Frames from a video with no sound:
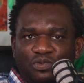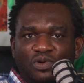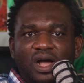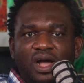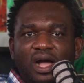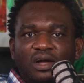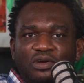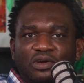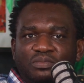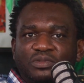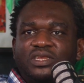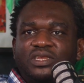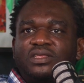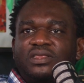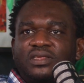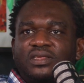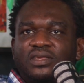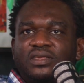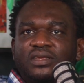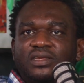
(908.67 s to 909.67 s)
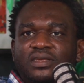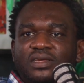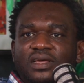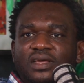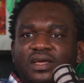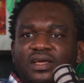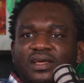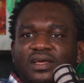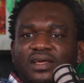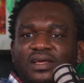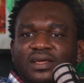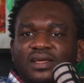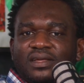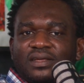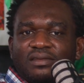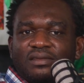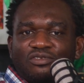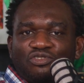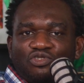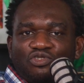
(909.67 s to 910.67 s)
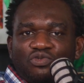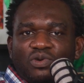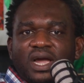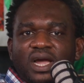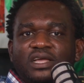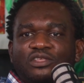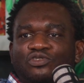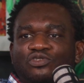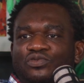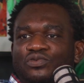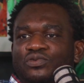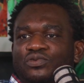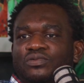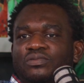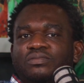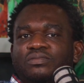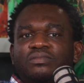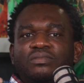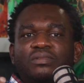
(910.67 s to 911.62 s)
our community, try to